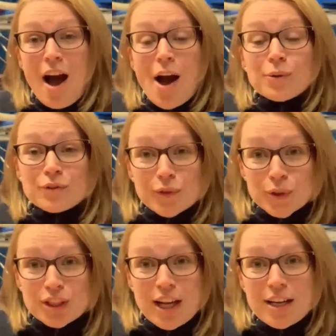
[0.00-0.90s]
I was
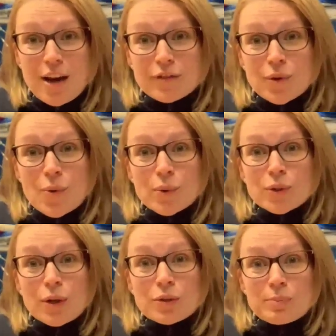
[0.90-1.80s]
fortunate enough to
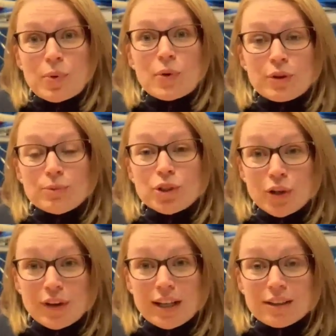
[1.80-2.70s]
also support them
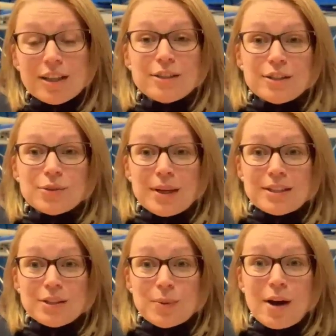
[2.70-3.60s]
during the London
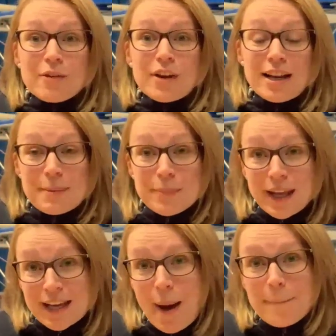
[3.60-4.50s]
2012
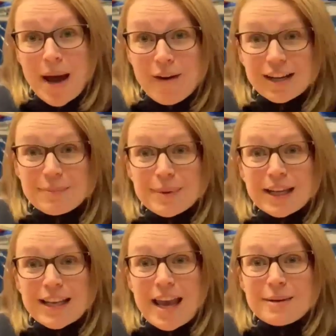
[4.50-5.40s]
Olympic and
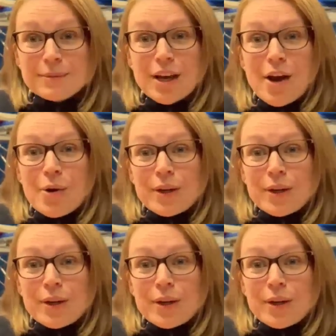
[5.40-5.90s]
Paralympic Games,